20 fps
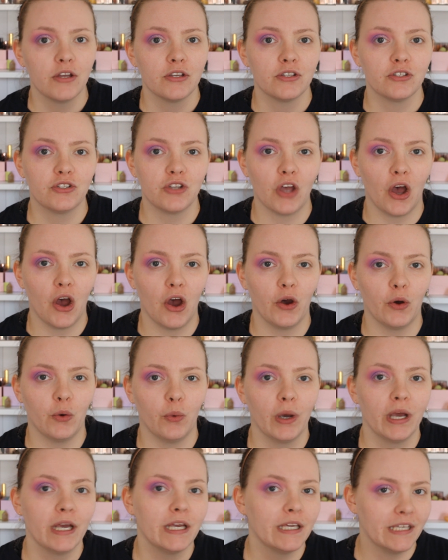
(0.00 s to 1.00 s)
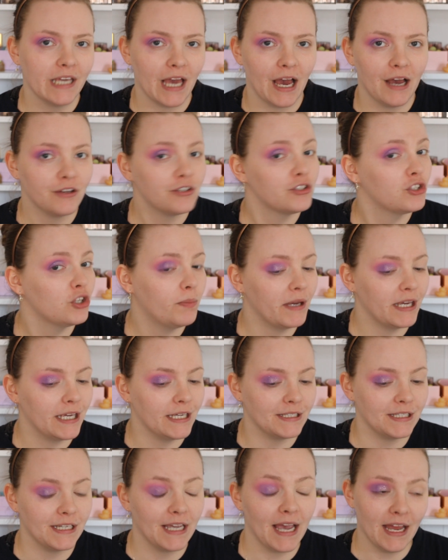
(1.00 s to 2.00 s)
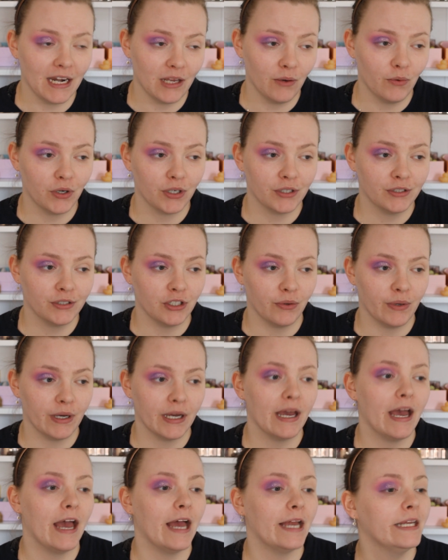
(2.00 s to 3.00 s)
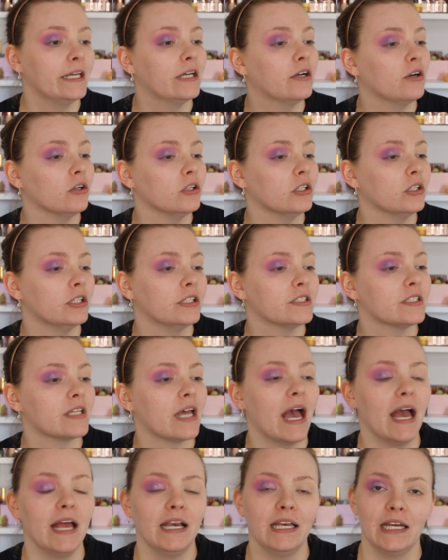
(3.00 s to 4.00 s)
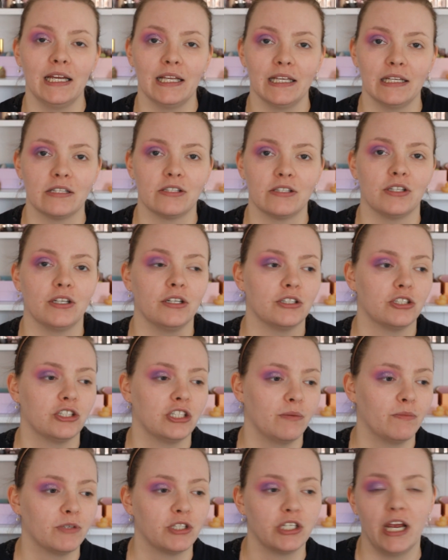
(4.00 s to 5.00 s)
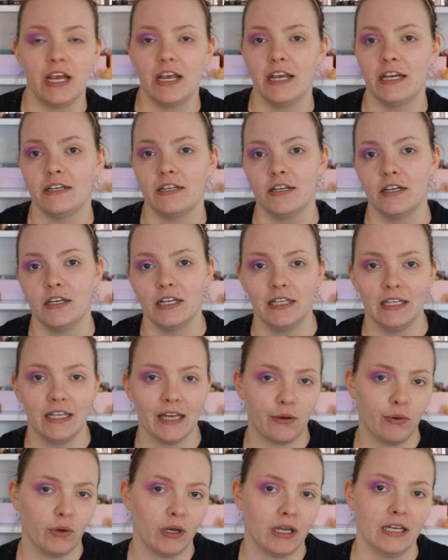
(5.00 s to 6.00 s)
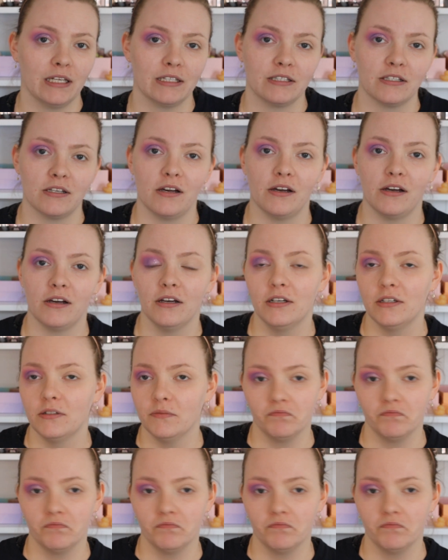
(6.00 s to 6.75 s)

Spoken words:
So yeah, super easy. Anyone can do it. Any colours, any glitter, shimmer shade, liquid glitter,